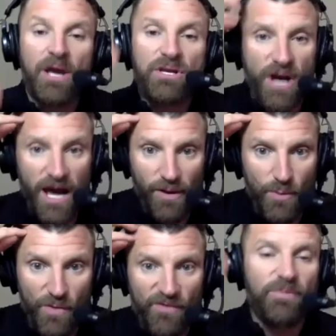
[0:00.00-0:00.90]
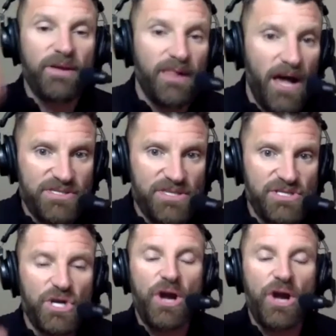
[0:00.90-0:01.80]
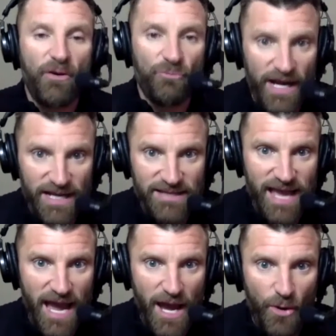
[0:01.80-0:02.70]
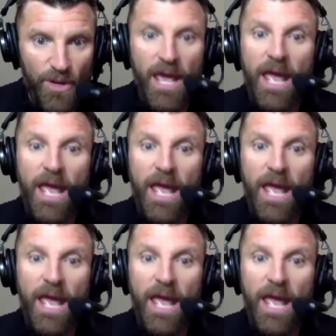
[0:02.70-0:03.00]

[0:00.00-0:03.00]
So how do I move it from the clouds to the dirt? I write it down.